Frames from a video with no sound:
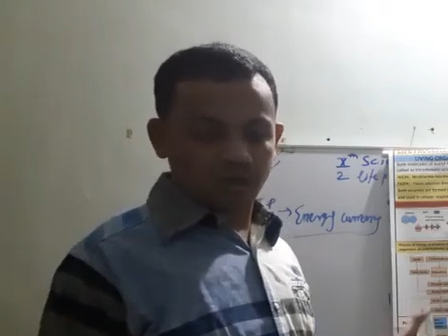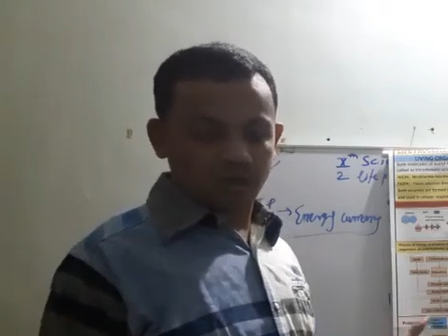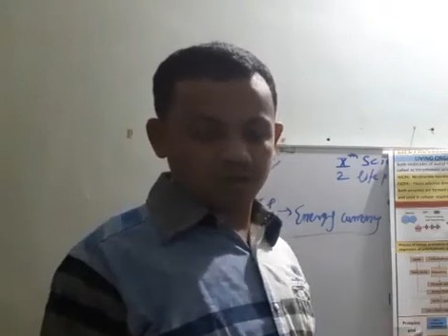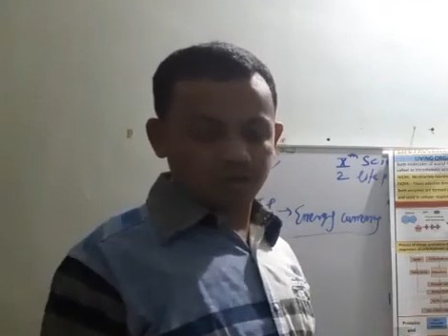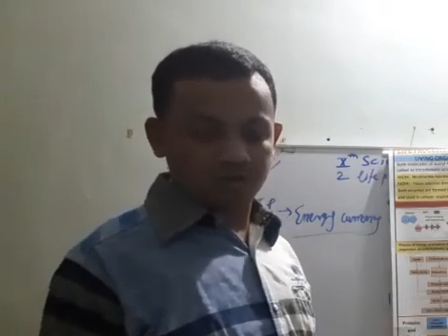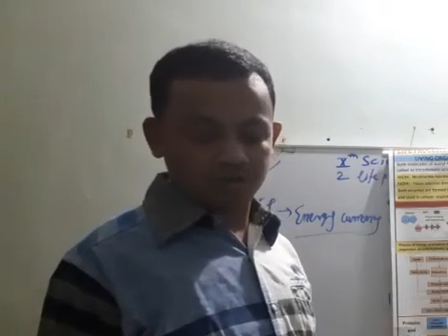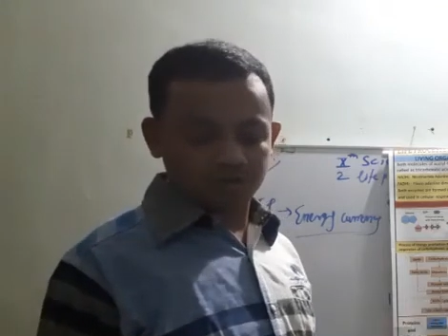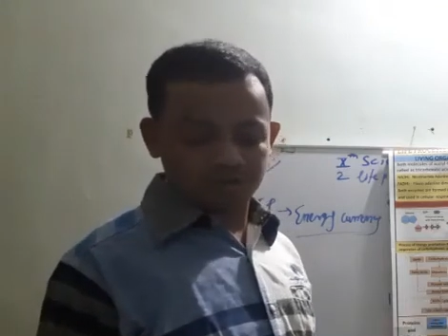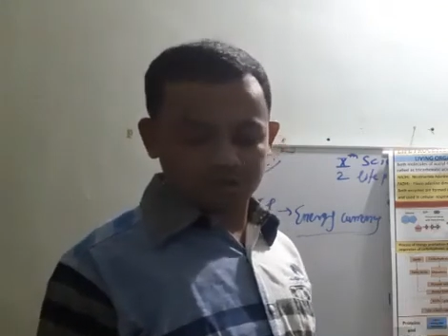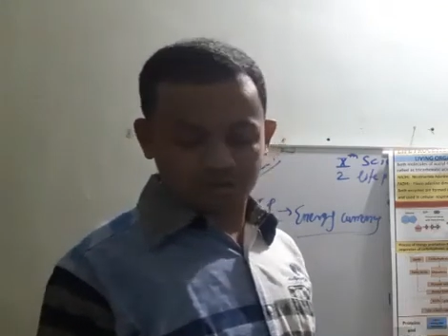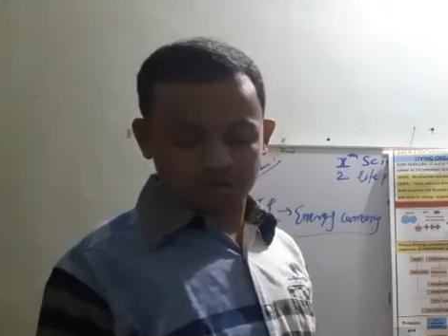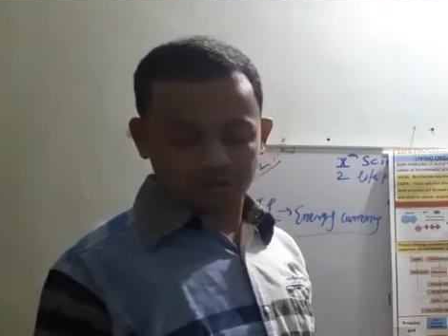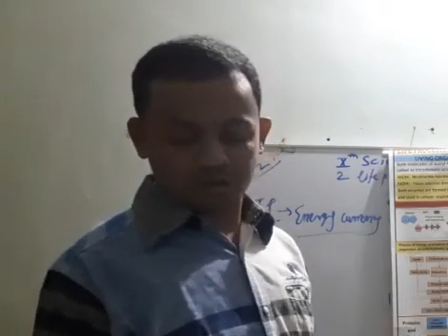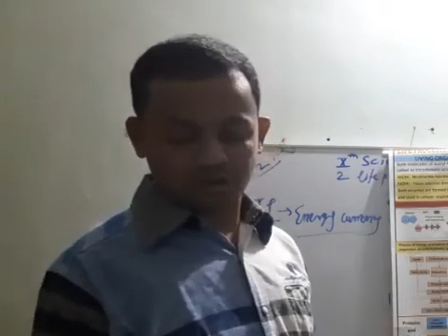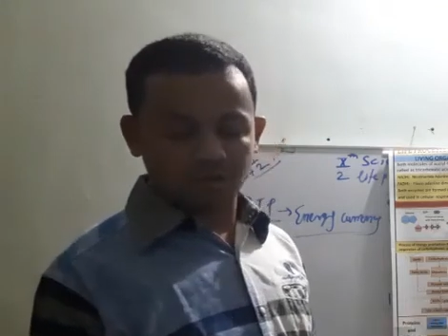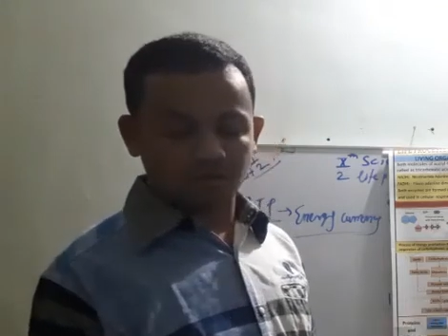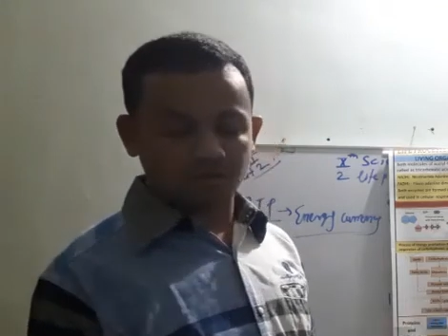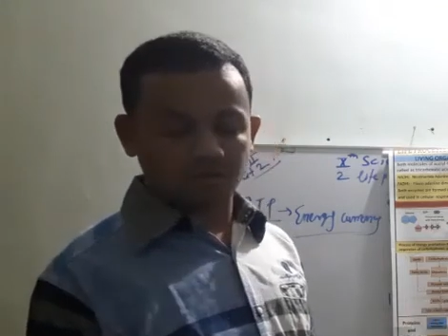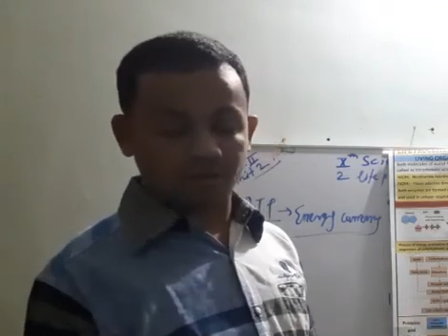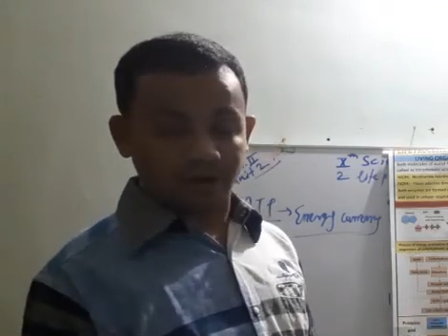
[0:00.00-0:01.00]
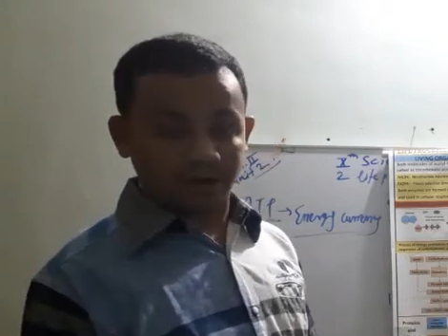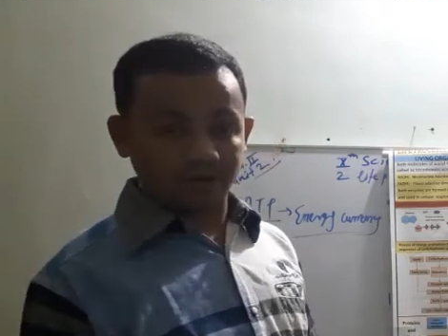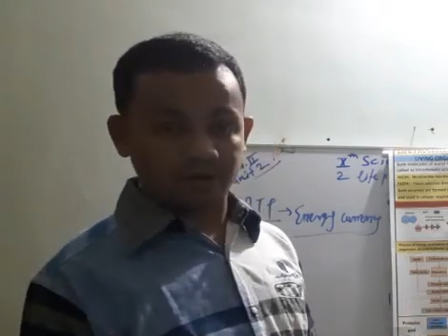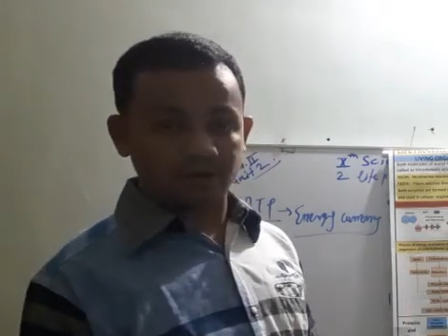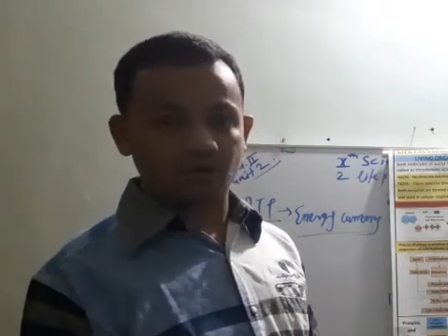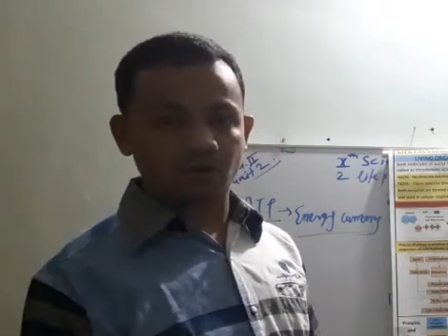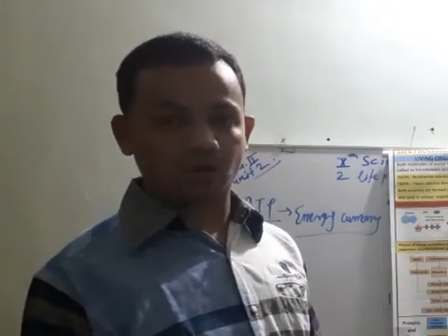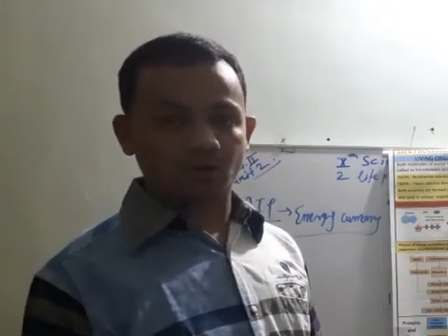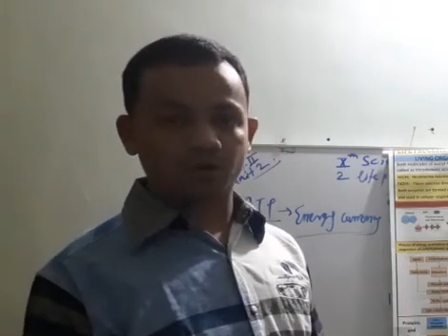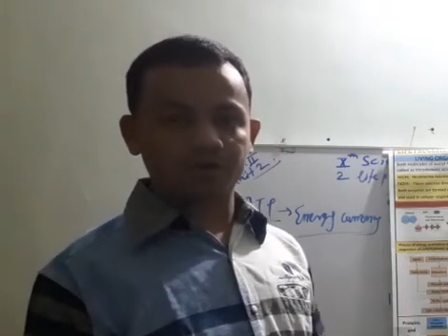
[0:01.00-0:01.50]
this
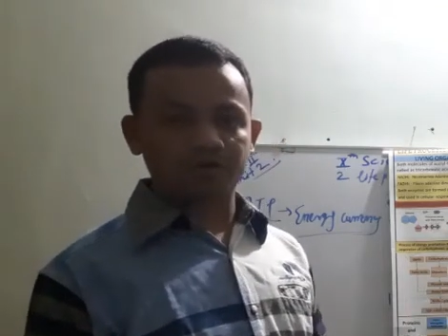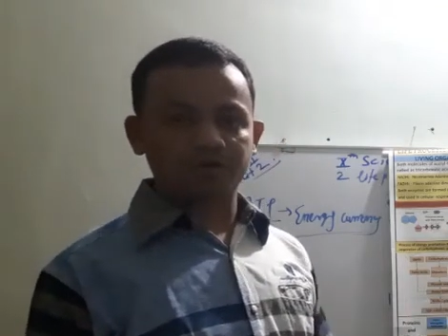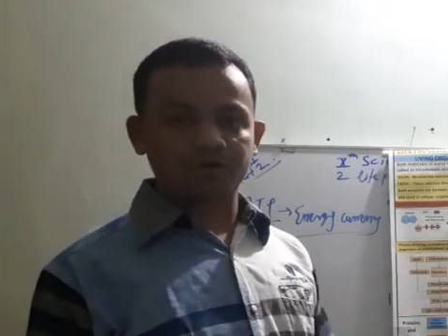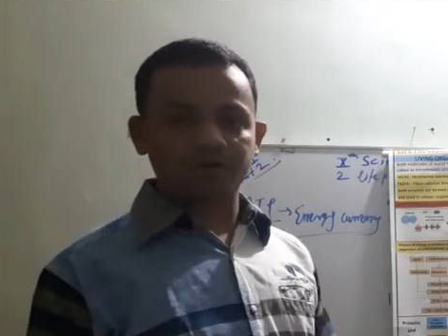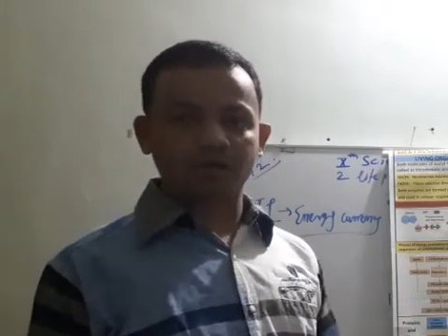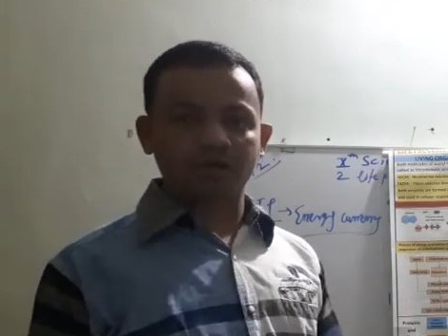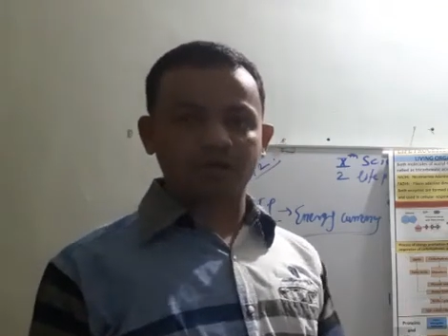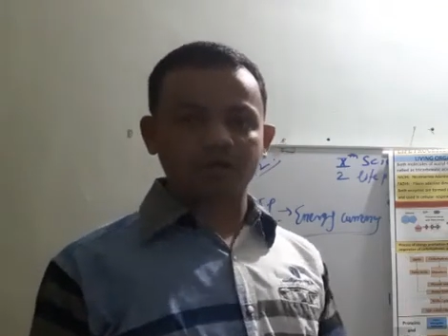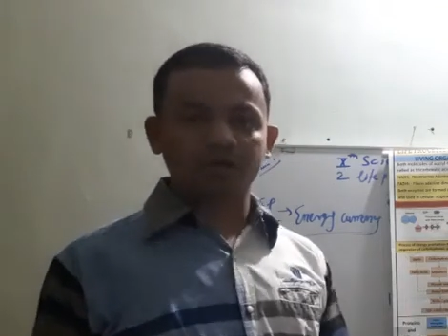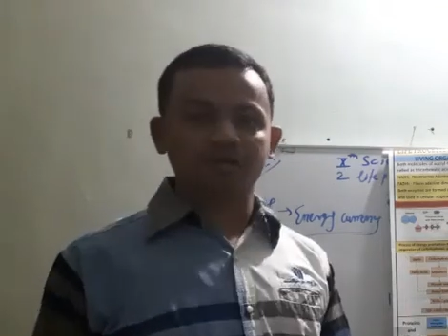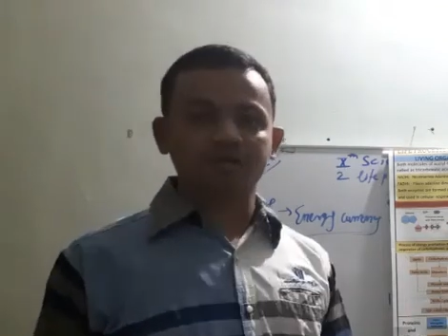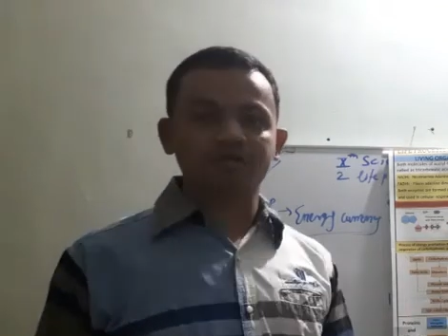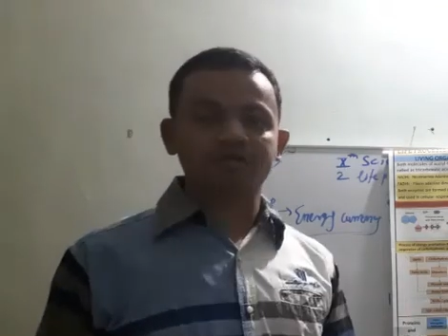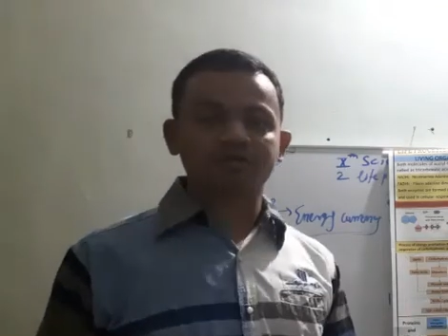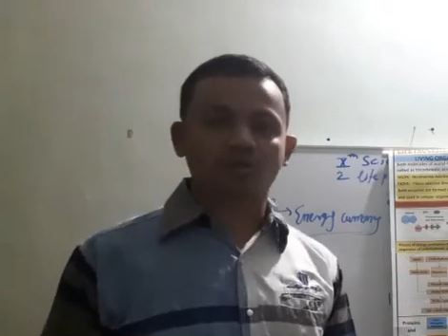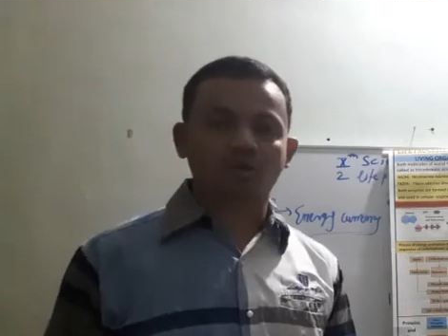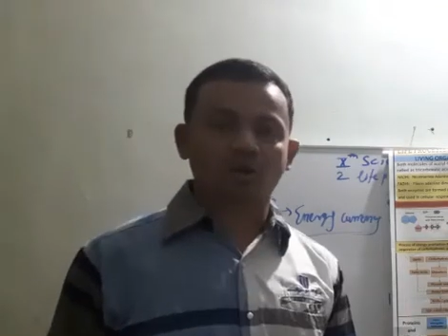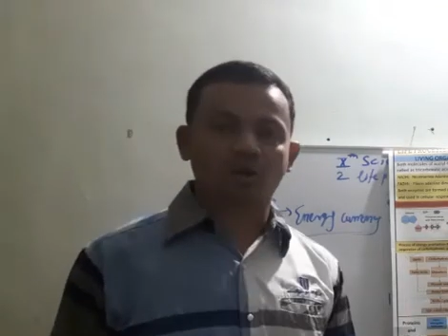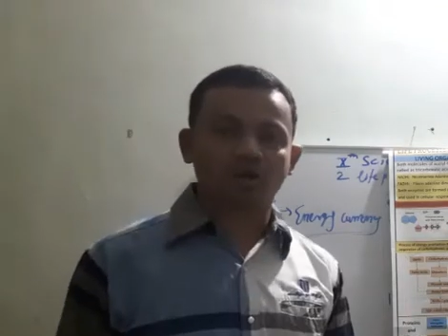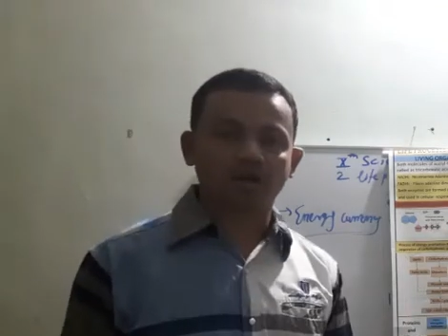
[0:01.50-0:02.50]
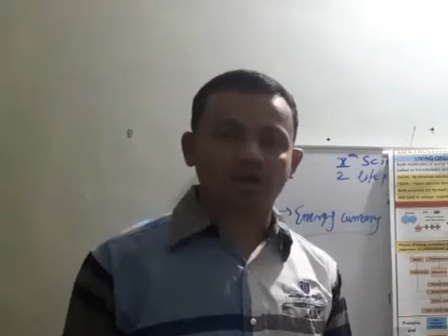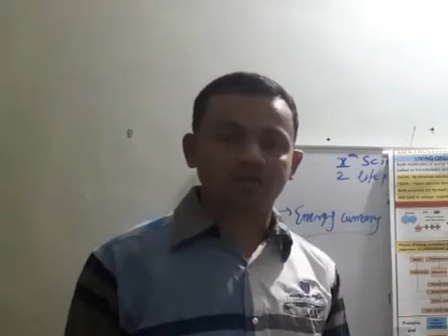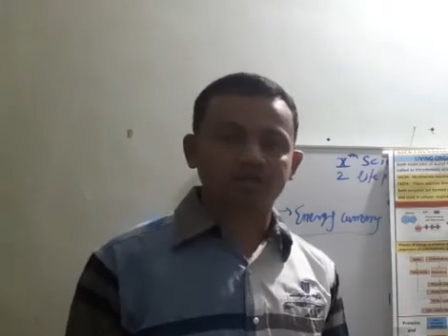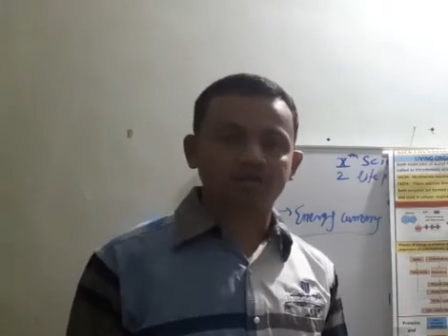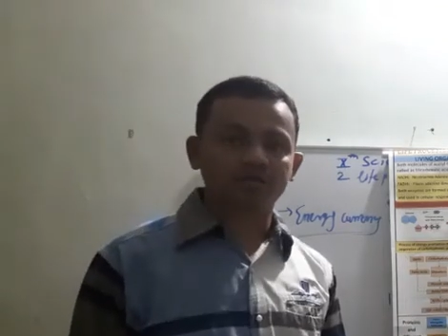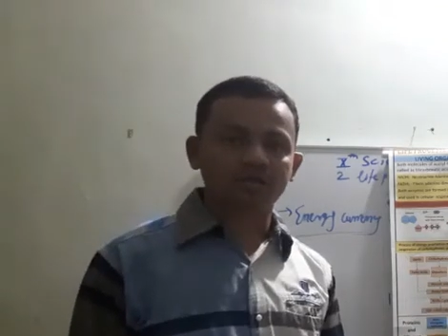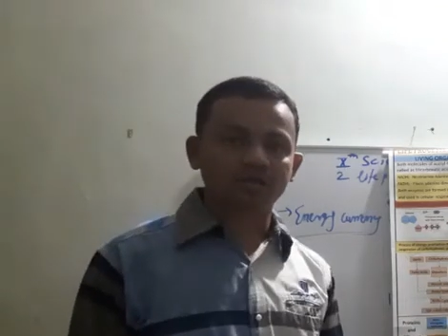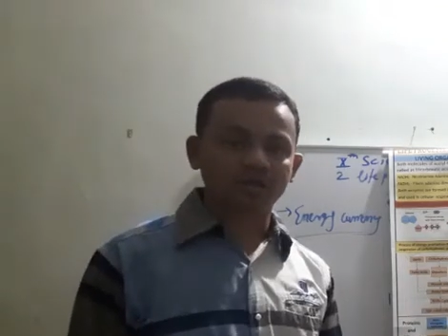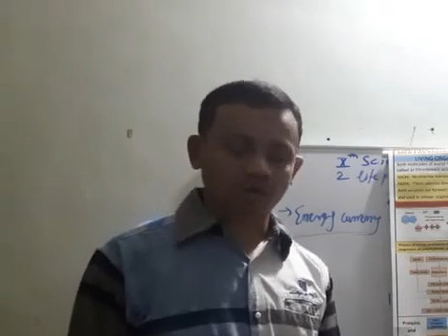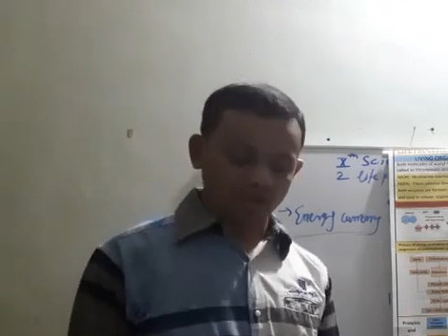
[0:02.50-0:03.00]
mitochondria is called as
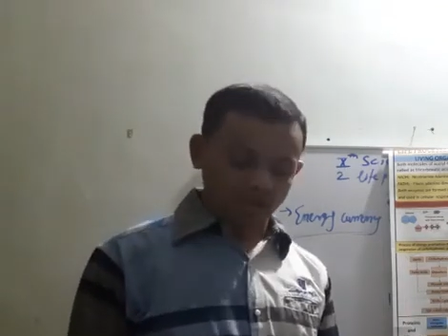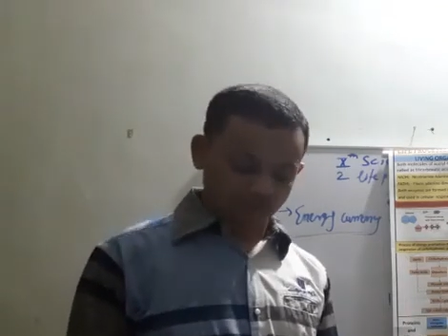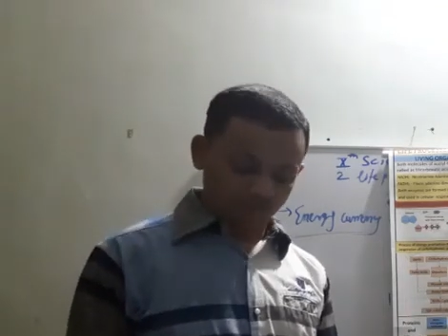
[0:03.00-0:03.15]
a